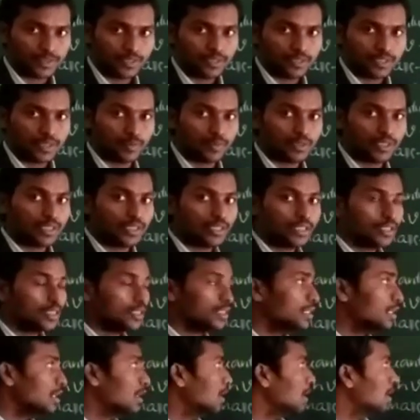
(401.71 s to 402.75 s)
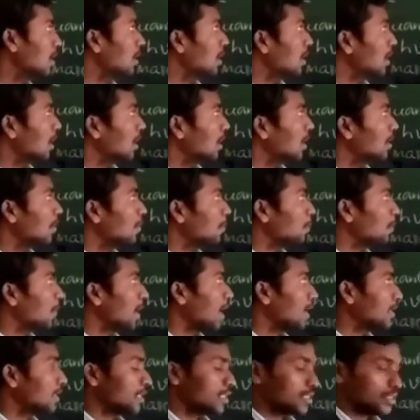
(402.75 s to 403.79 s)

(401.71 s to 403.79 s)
Similarly, matter